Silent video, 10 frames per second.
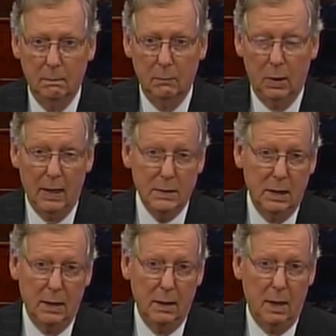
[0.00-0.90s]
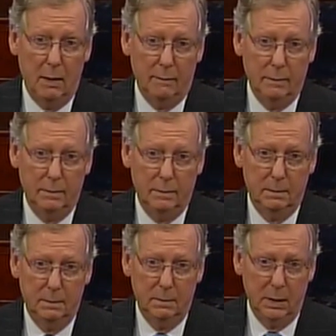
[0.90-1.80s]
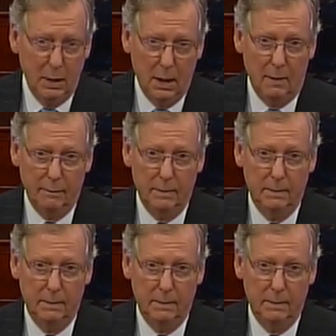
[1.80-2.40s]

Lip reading: Well, I say enough. Enough.